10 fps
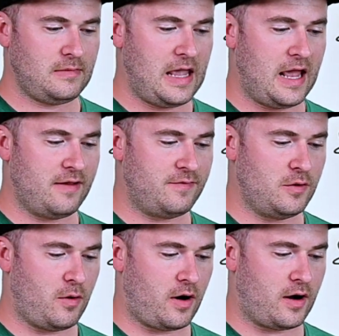and if
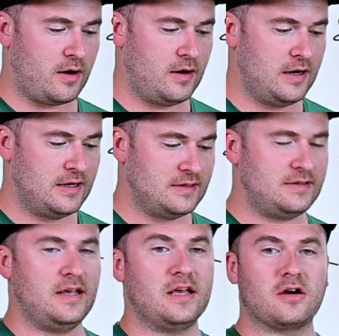you are
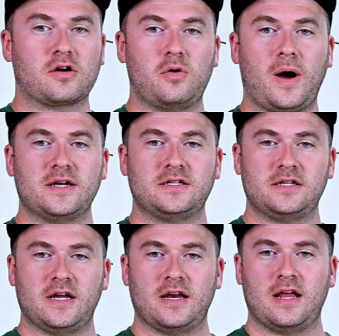seeing a
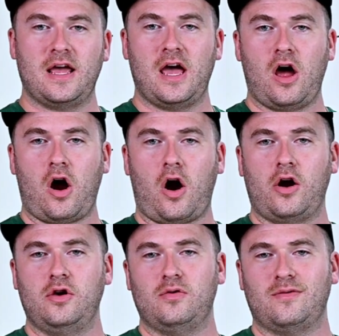question,
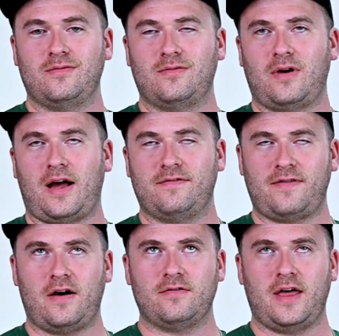I
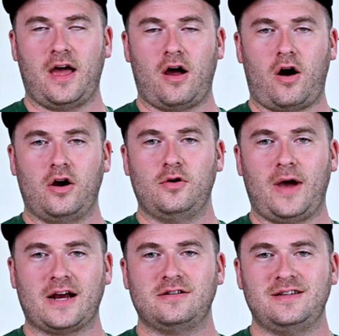found that, are you
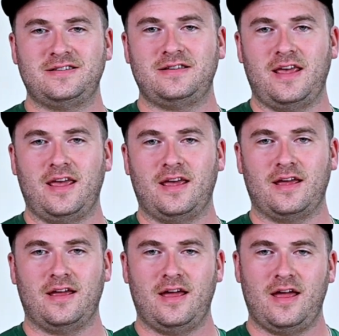actually
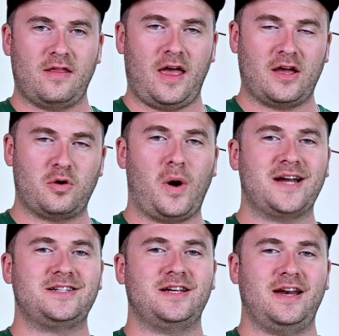seeing a
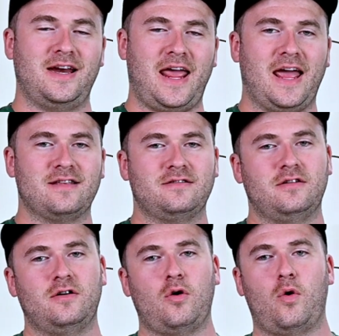question and
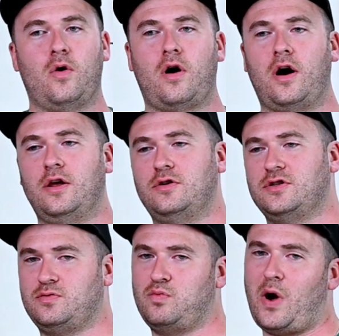answer, or are you
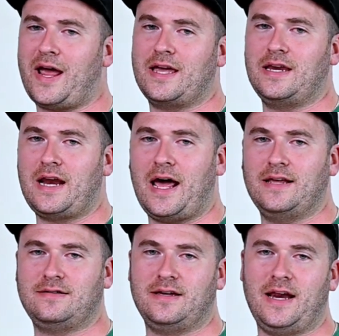just
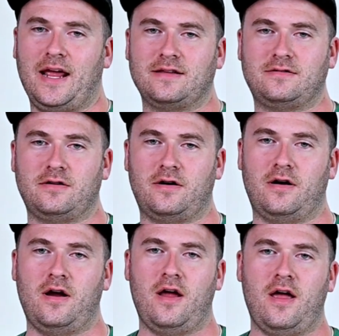recognizing an
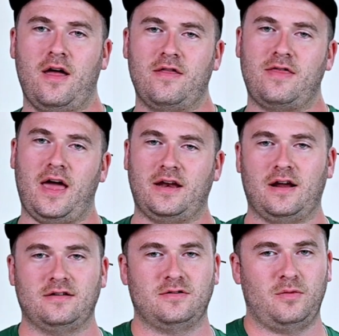answer that
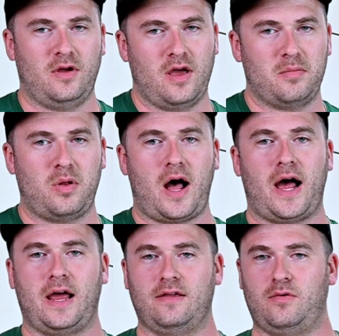doesn't really
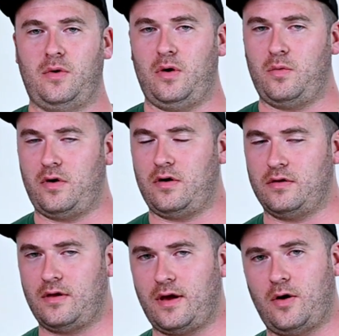apply in the real
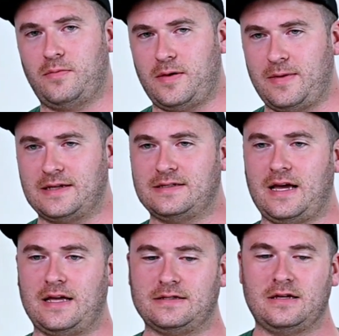world? I hope that makes
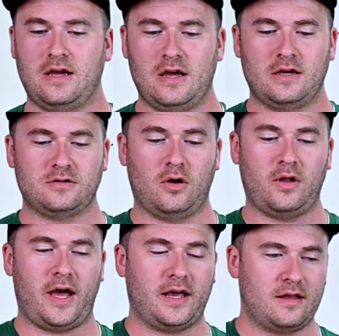sense. So
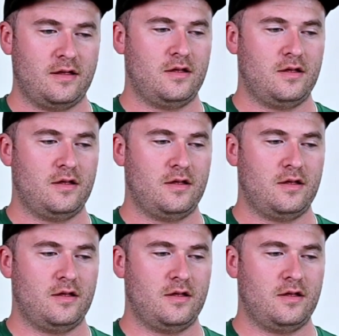like,